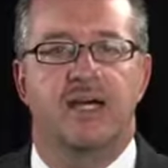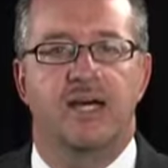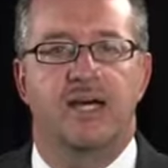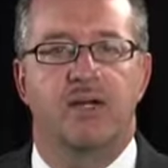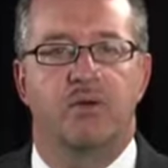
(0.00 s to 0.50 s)

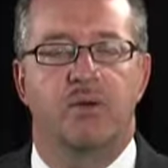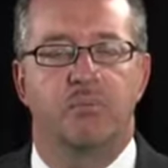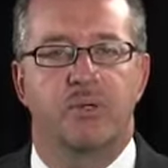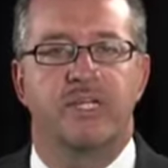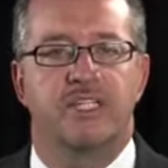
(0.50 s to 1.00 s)
uh, a
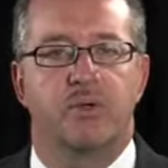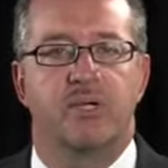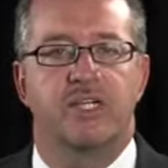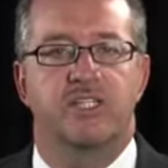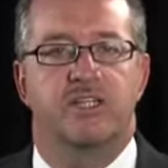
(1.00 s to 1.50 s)
pretty
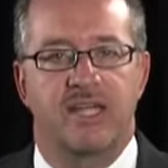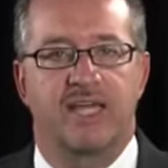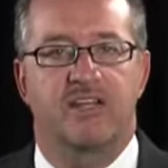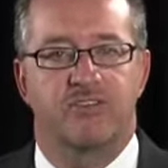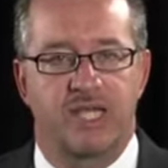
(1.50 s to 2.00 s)
serious
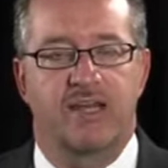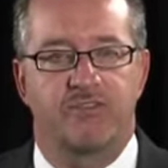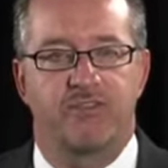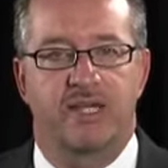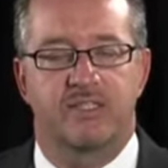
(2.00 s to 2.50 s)
negative side
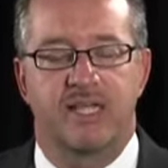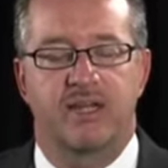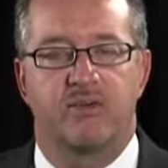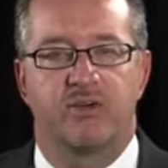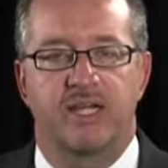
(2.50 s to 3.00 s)
effect to
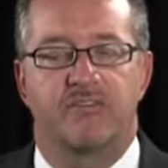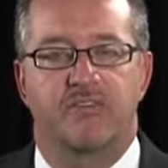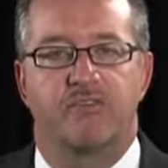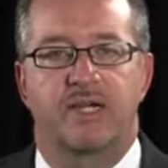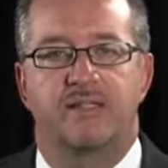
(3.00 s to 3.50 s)
that or negative
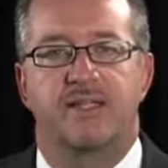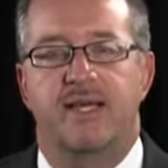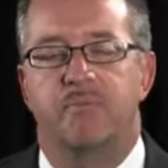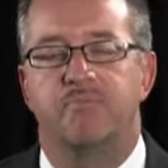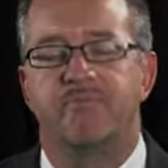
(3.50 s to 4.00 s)
effect to
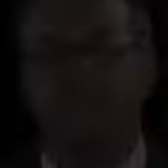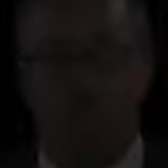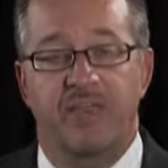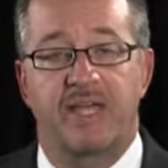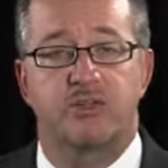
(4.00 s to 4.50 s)
that.
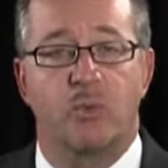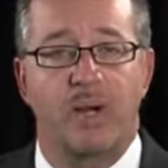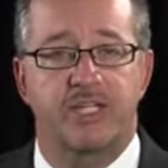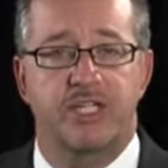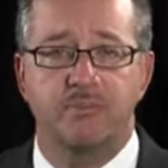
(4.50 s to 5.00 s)
Well, thanks for
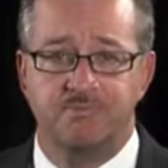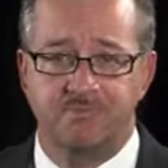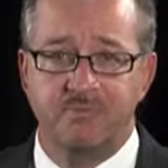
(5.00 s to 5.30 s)
watching.